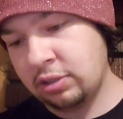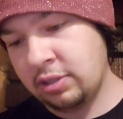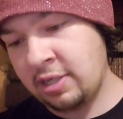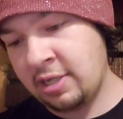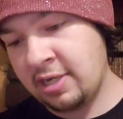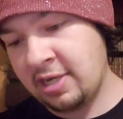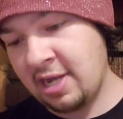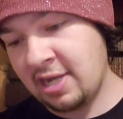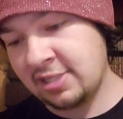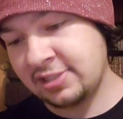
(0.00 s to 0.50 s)

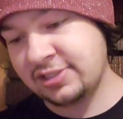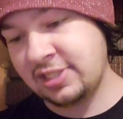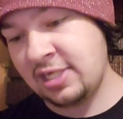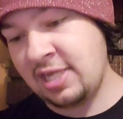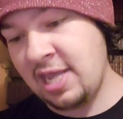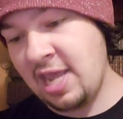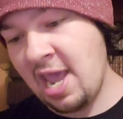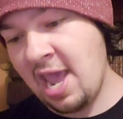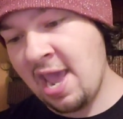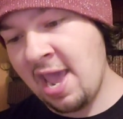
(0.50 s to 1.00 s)
And it has
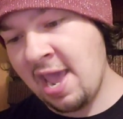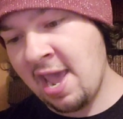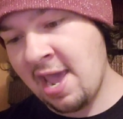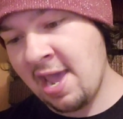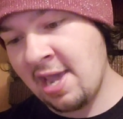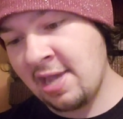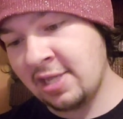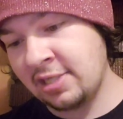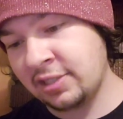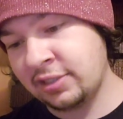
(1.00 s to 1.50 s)

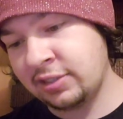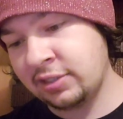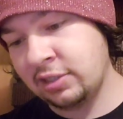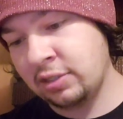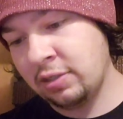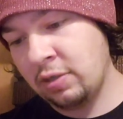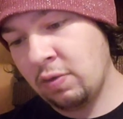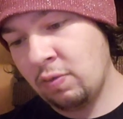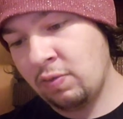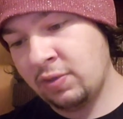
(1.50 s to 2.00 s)
EAAs,
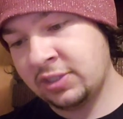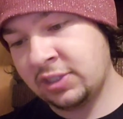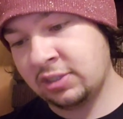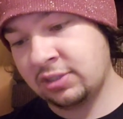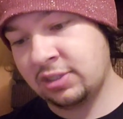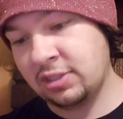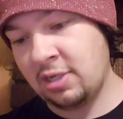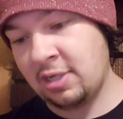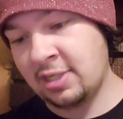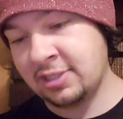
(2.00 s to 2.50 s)
which
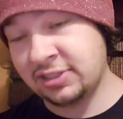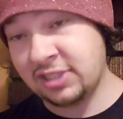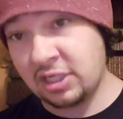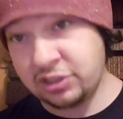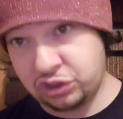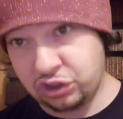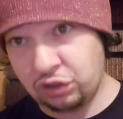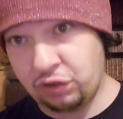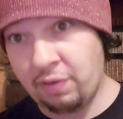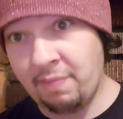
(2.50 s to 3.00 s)
is
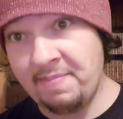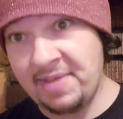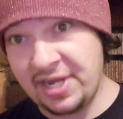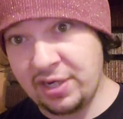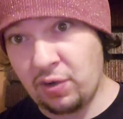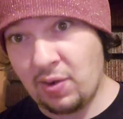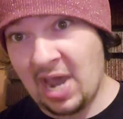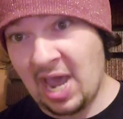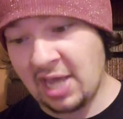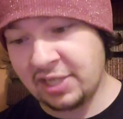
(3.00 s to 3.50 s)
essential
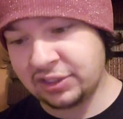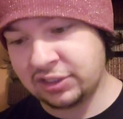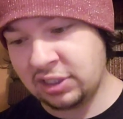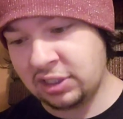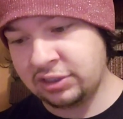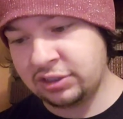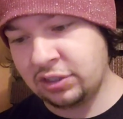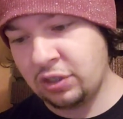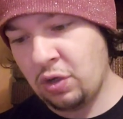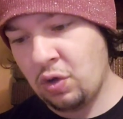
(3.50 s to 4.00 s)
amino
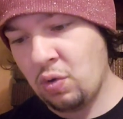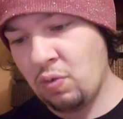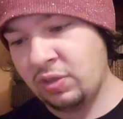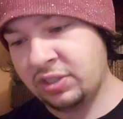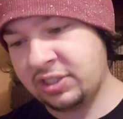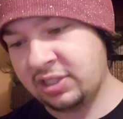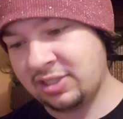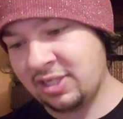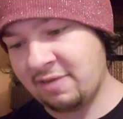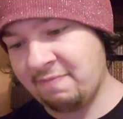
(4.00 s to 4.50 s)
acids,
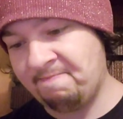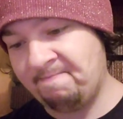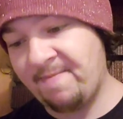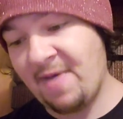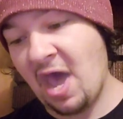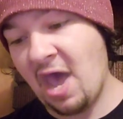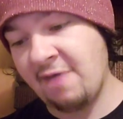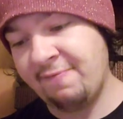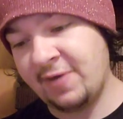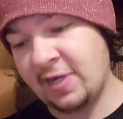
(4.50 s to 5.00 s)
which is at
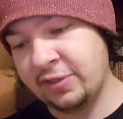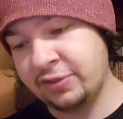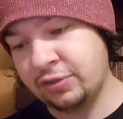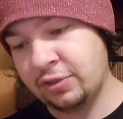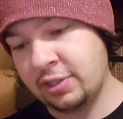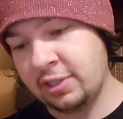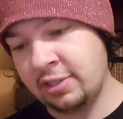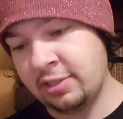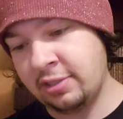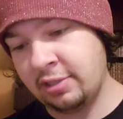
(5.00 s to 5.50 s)

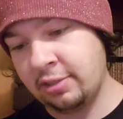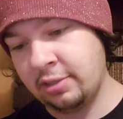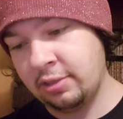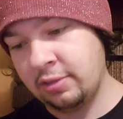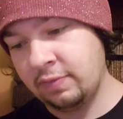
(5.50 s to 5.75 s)
500,